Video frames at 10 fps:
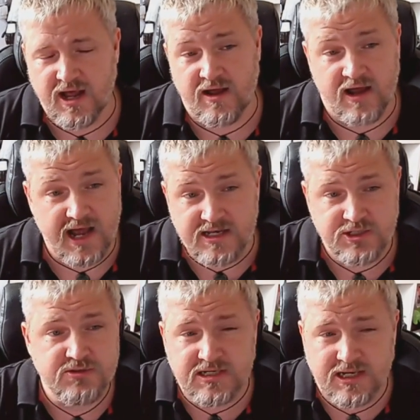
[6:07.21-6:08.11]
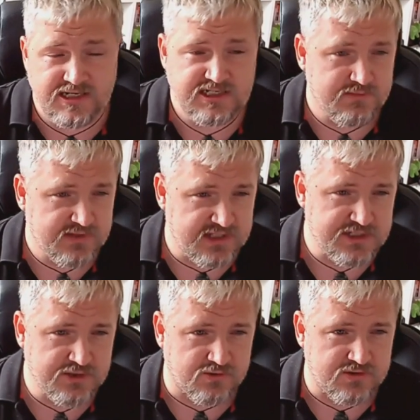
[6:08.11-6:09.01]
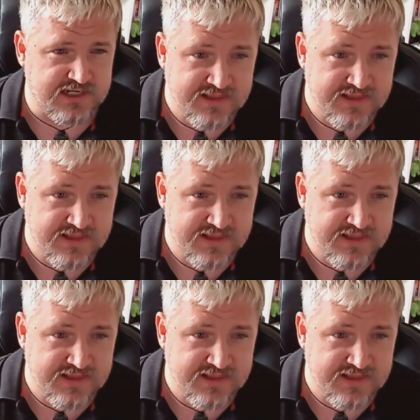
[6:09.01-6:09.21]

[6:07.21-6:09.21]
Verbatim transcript: uh, and utilize some of these tools.